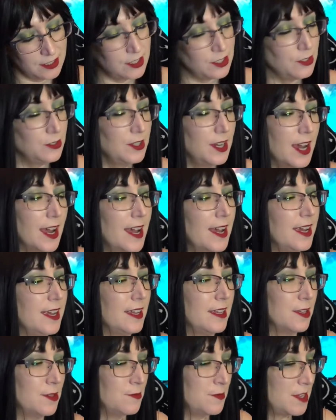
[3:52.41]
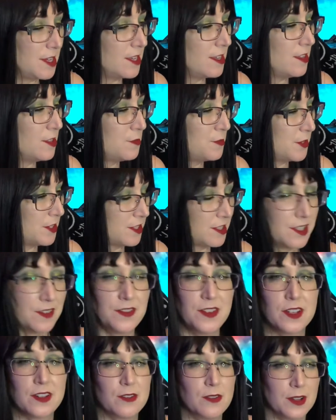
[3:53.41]
Dude, I am in the
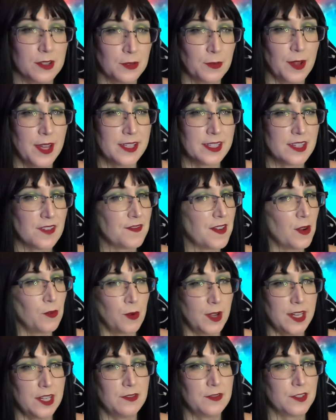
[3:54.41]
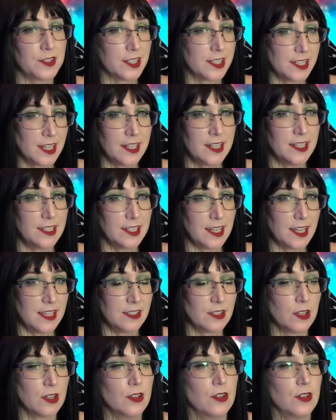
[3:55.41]
Pacific Northwest. If I waited for sunny days,